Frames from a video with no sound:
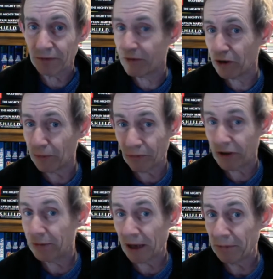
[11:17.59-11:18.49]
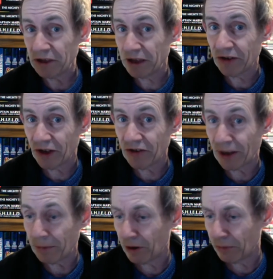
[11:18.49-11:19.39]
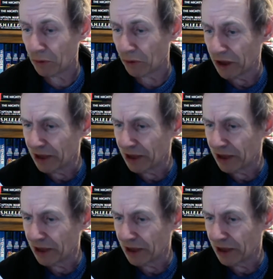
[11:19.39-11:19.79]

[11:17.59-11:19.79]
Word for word: Volume three, maybe she turns up a lot more,